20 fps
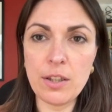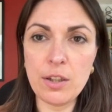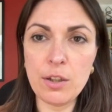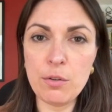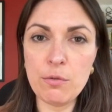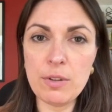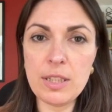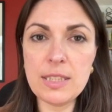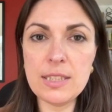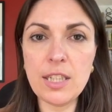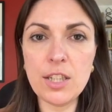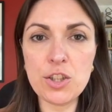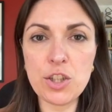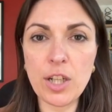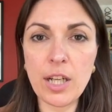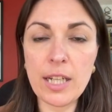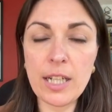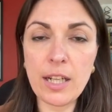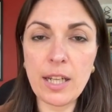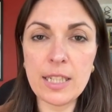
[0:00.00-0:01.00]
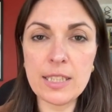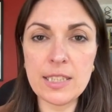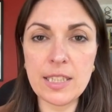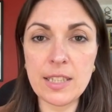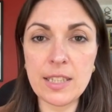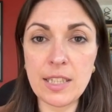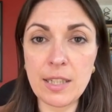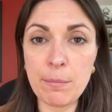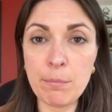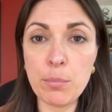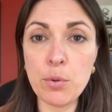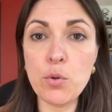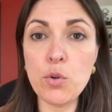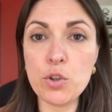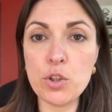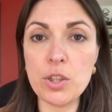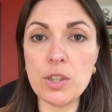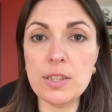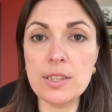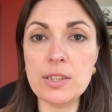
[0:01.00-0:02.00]
the research highlighted the
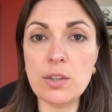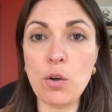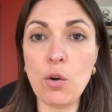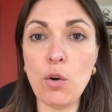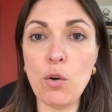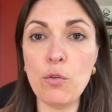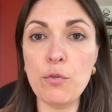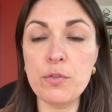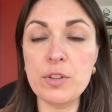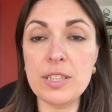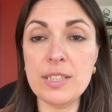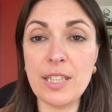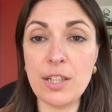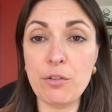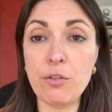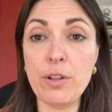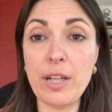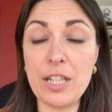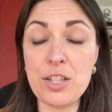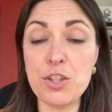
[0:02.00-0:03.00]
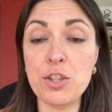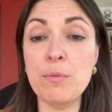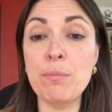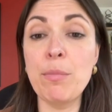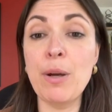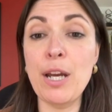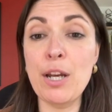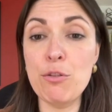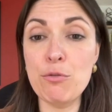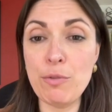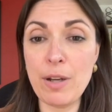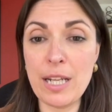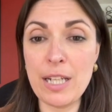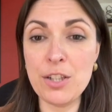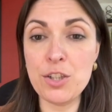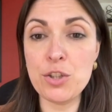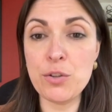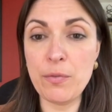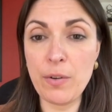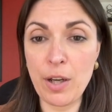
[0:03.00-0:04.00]
importance of disaggregation by a
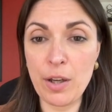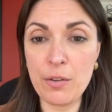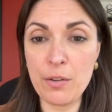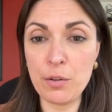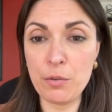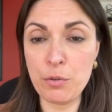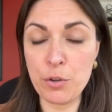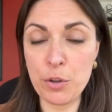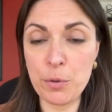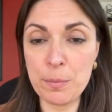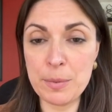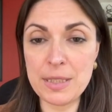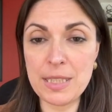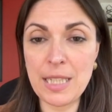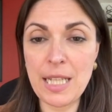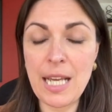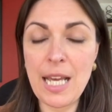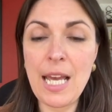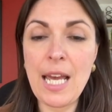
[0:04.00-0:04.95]
range of other groups,